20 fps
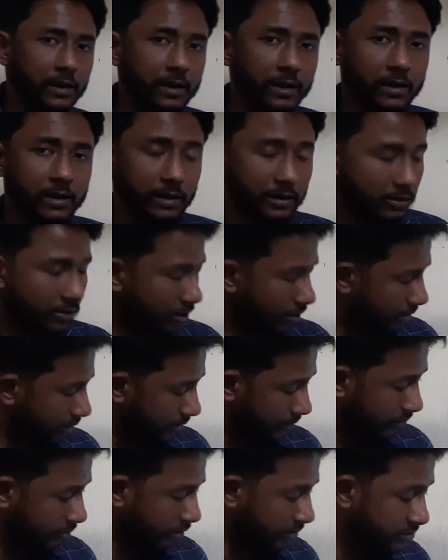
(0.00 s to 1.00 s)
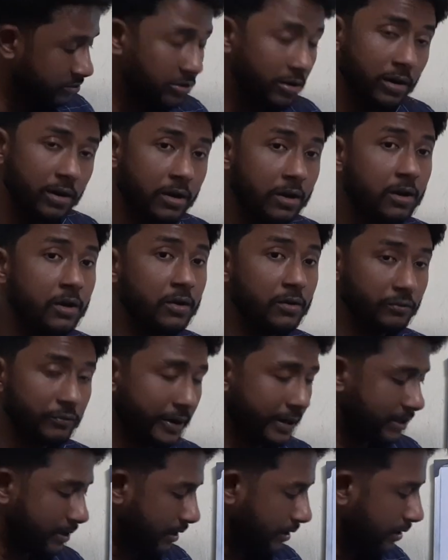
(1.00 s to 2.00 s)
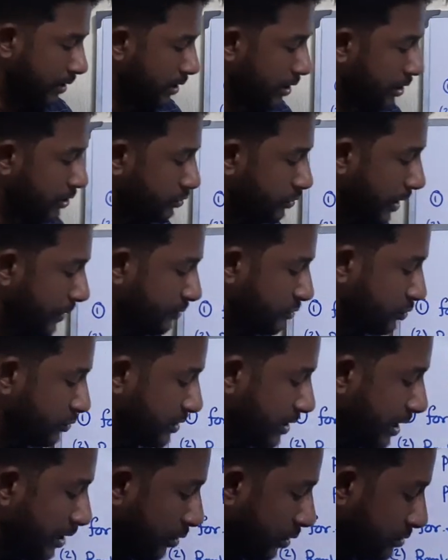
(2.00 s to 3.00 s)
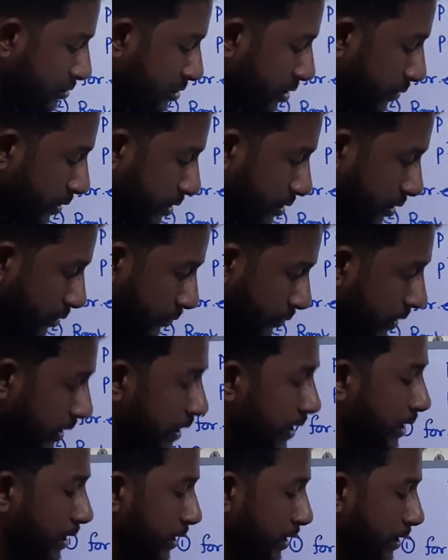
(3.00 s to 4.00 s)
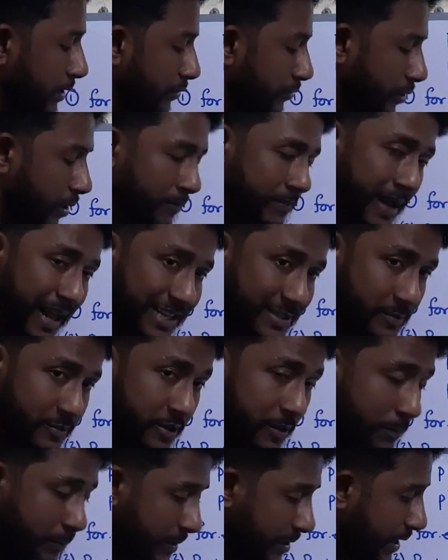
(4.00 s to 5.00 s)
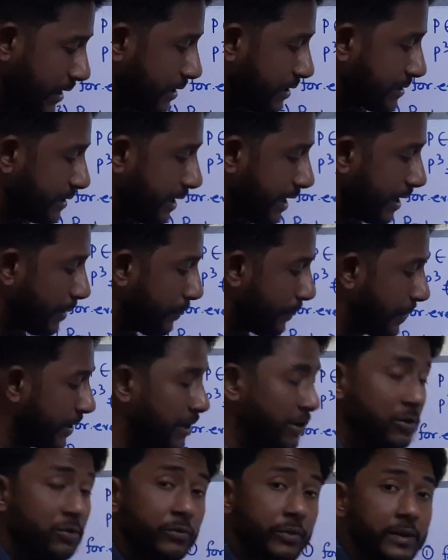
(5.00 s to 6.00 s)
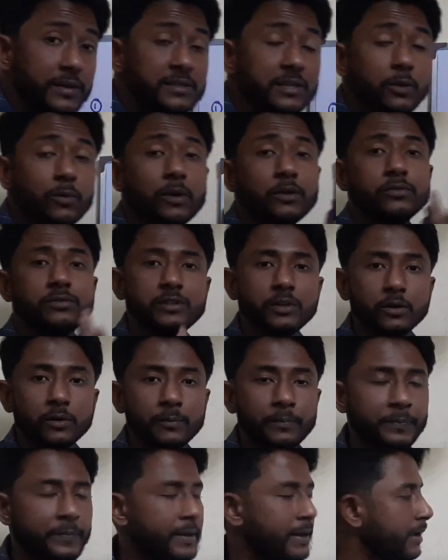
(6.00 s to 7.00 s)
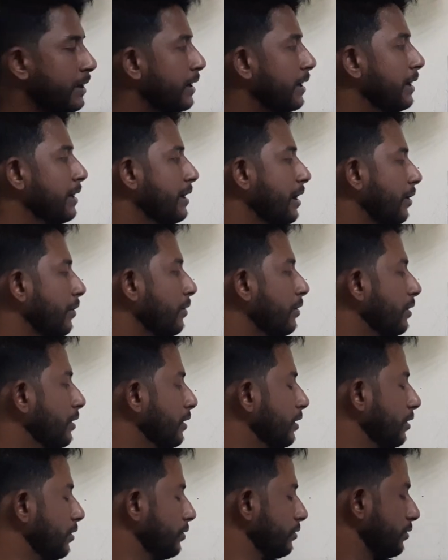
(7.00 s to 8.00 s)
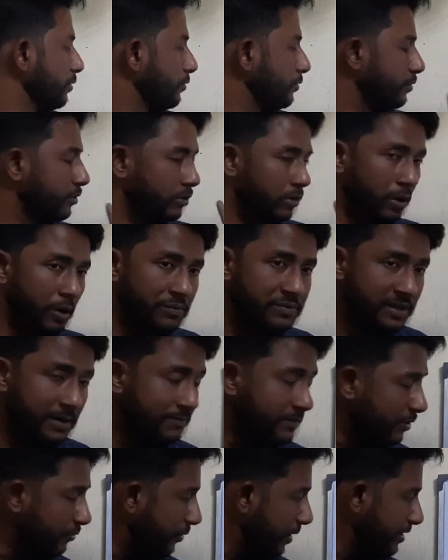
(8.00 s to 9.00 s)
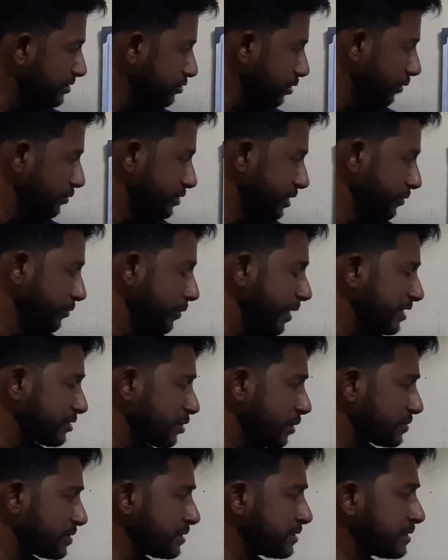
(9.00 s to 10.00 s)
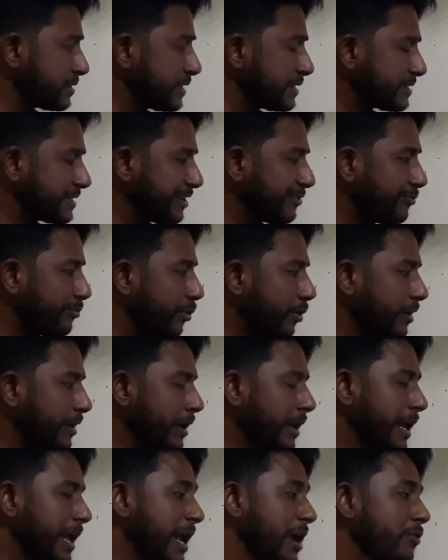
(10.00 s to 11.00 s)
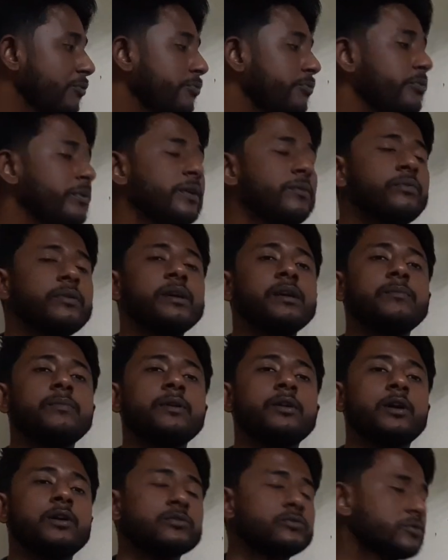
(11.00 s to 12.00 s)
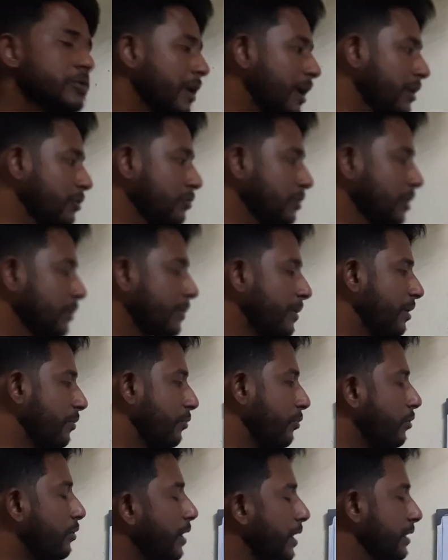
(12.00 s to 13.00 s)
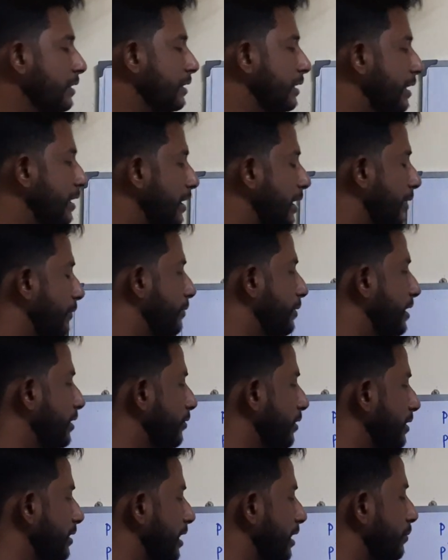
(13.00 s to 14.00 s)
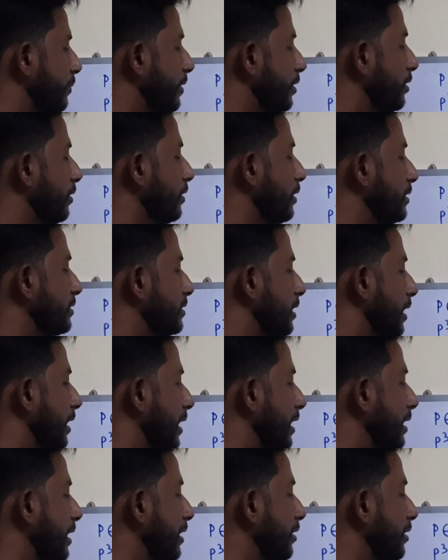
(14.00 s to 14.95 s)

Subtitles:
non-zero vector. So I am choosing a non-zero vector V from null space of P, that is P into V is equal to 0. Now observe the first option. First option says that for every V belongs to R to the power 4, and they have given that V is again a